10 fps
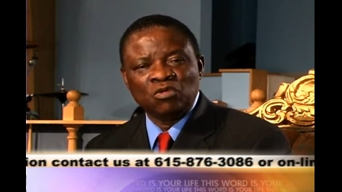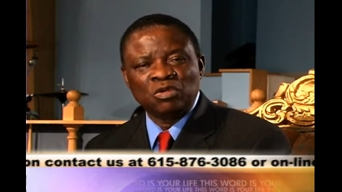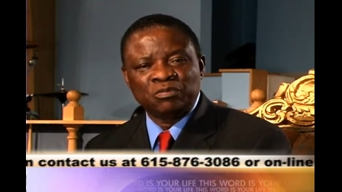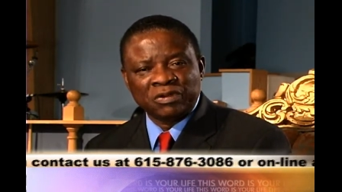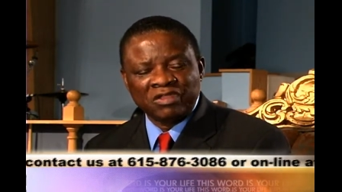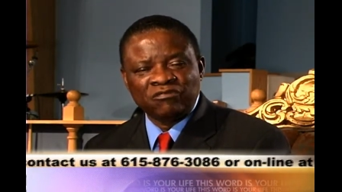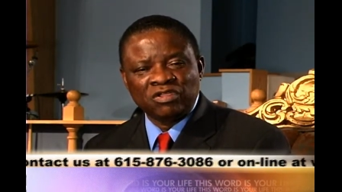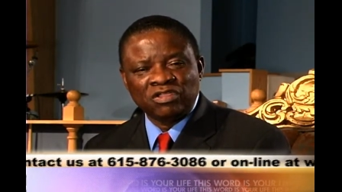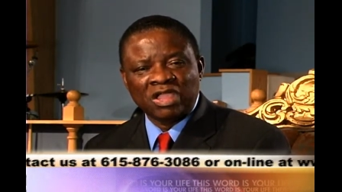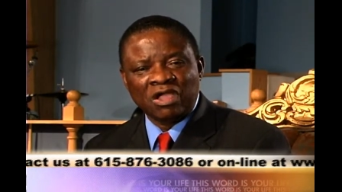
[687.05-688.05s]
We pray
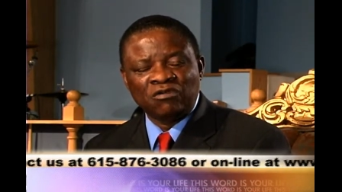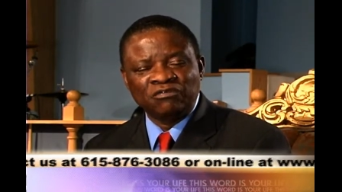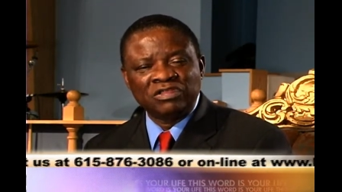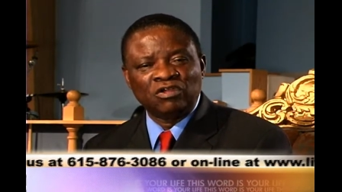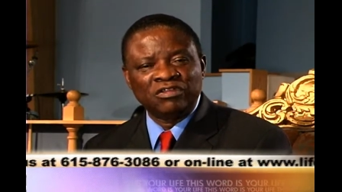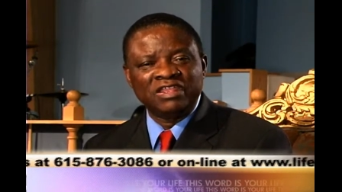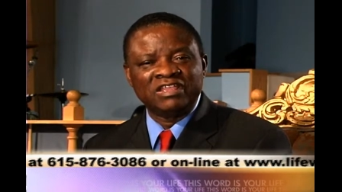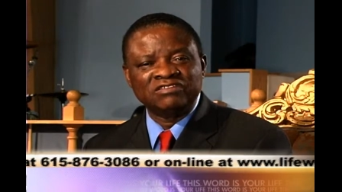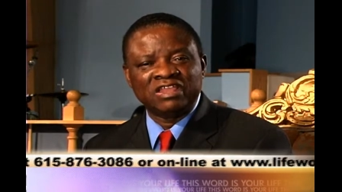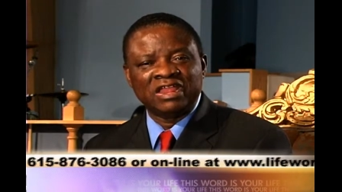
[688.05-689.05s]
for your, our viewing
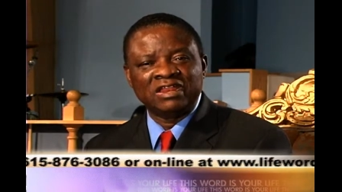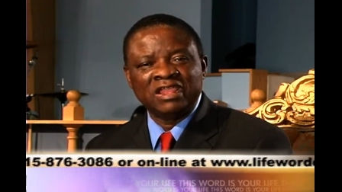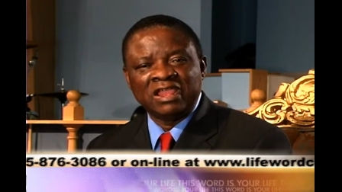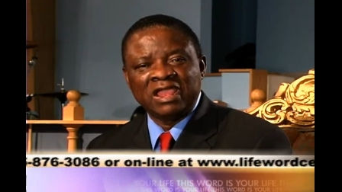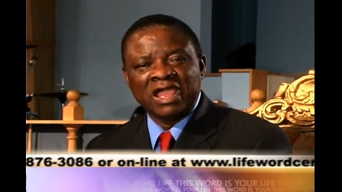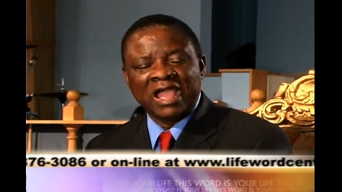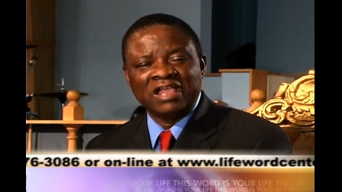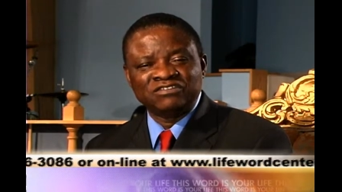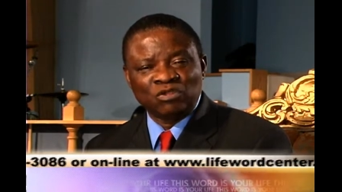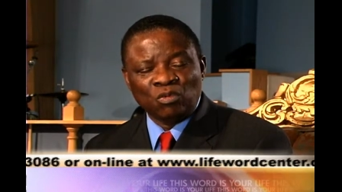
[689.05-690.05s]
audience that uh,
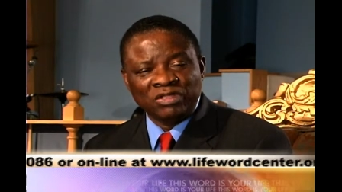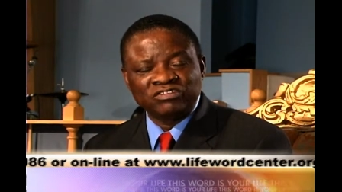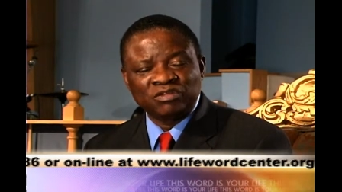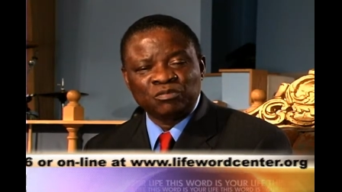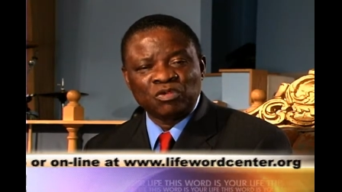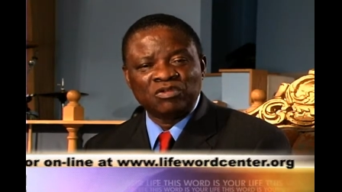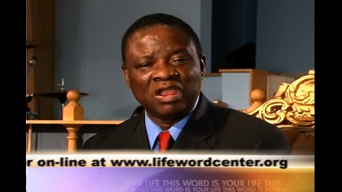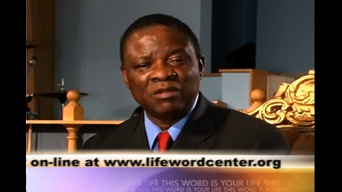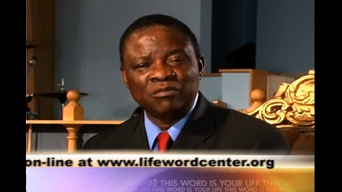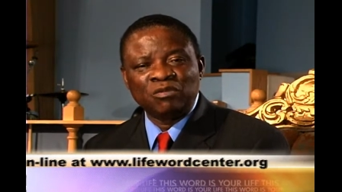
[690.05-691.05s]
as they watch the
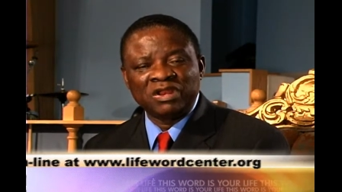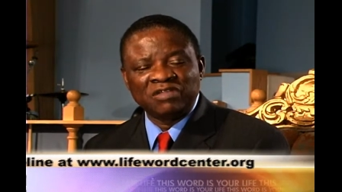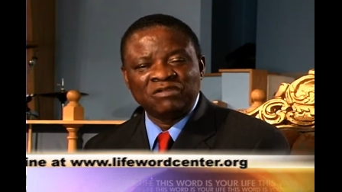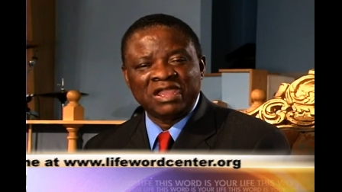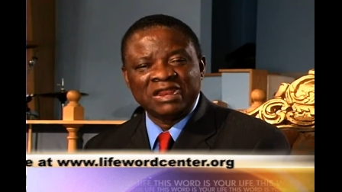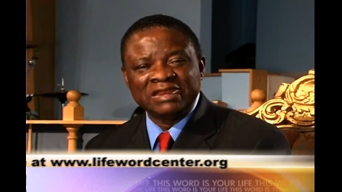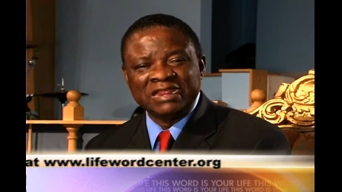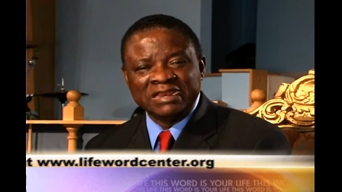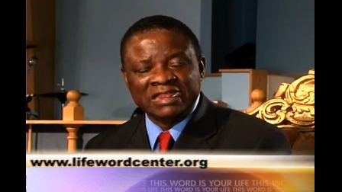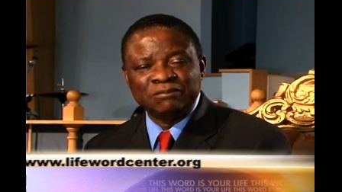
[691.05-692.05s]
program, whatever
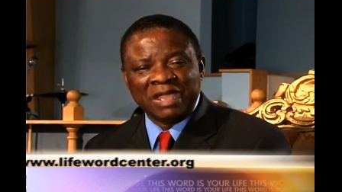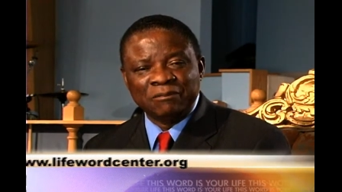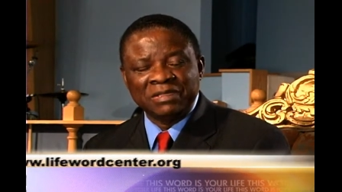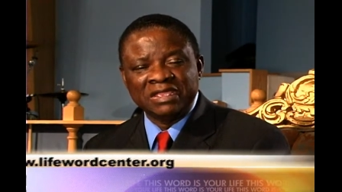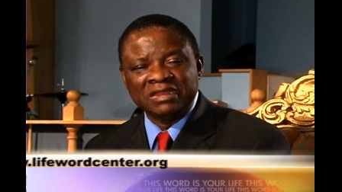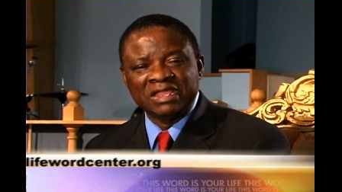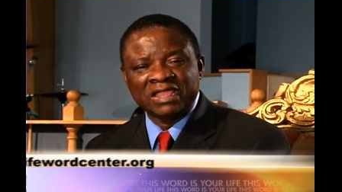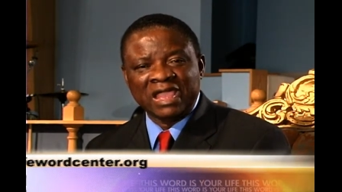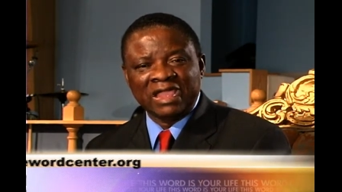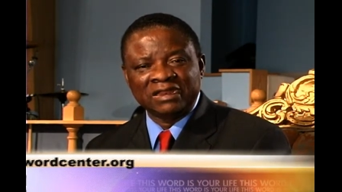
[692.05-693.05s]
the need might be, that
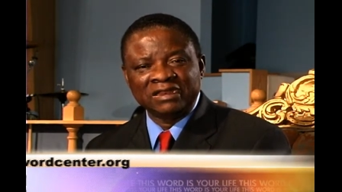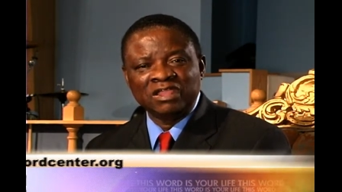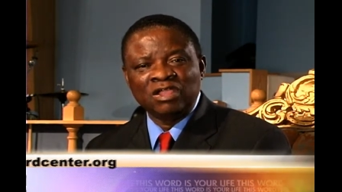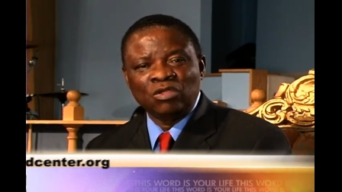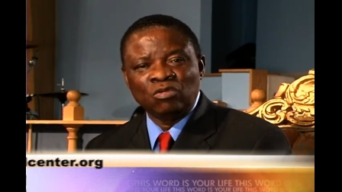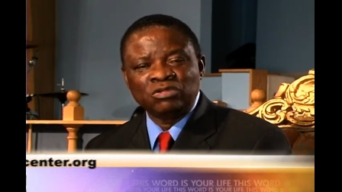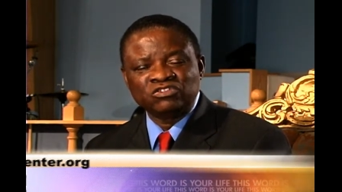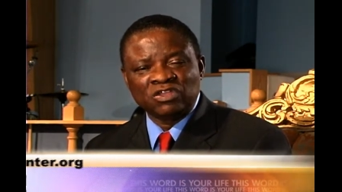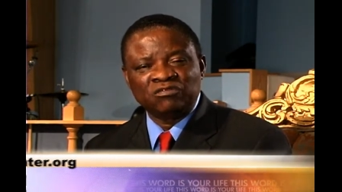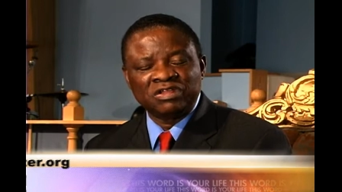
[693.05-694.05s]
God will
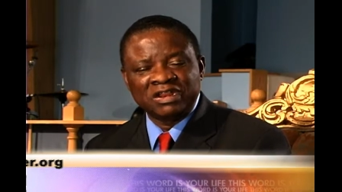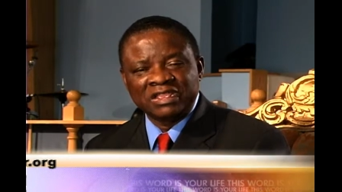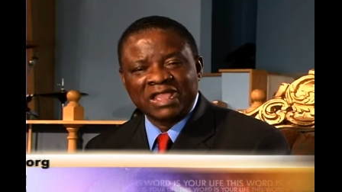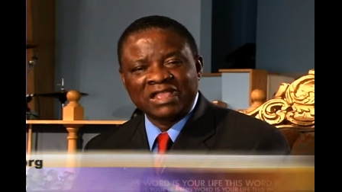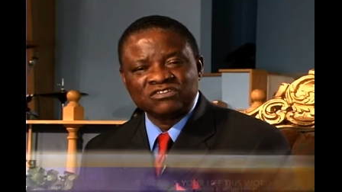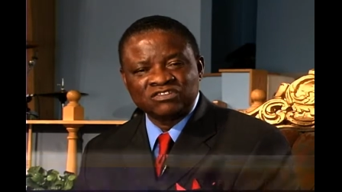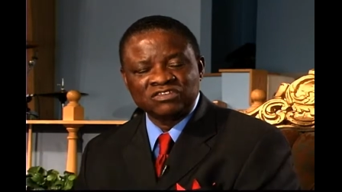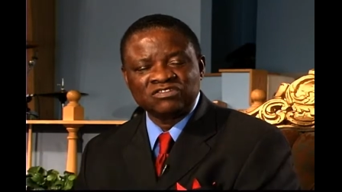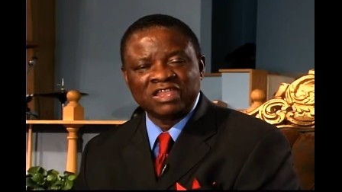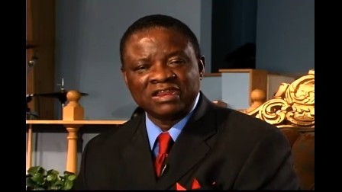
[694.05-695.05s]
sovereignly
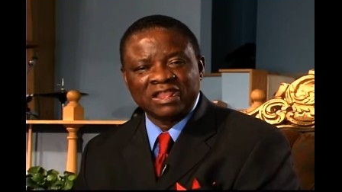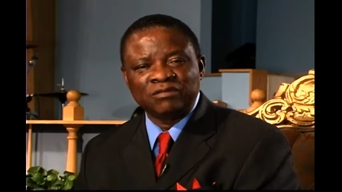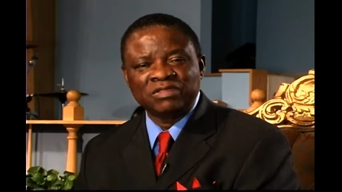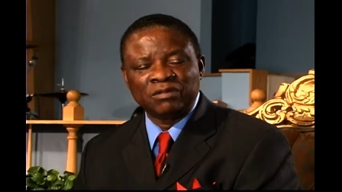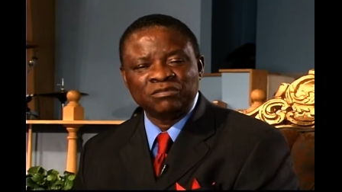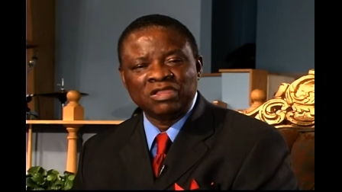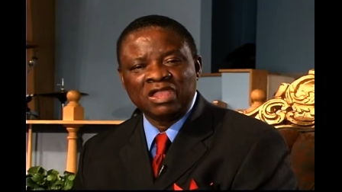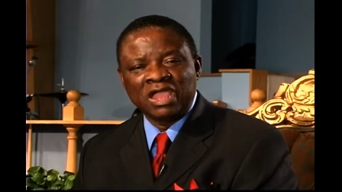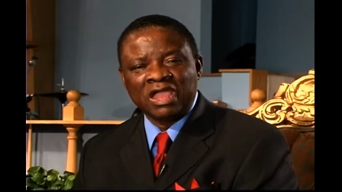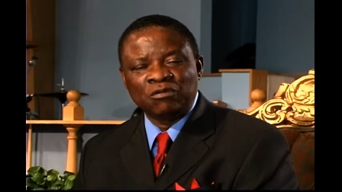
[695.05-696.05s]
assist and help them
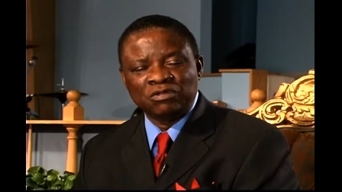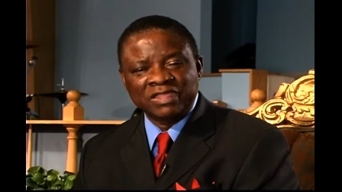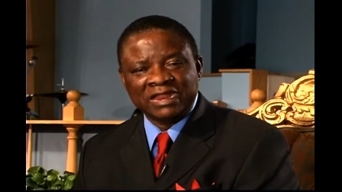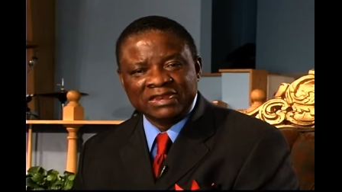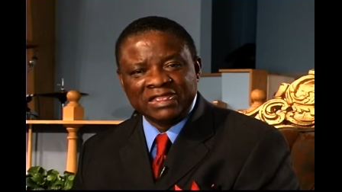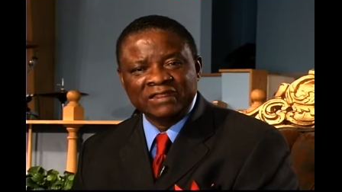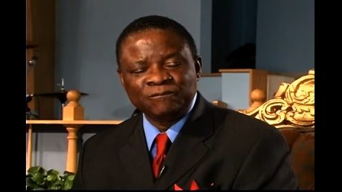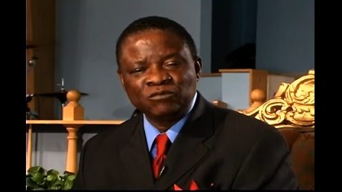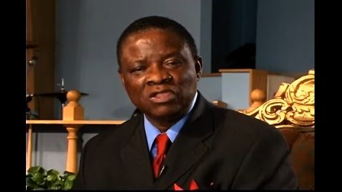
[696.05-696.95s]
uh, with that need.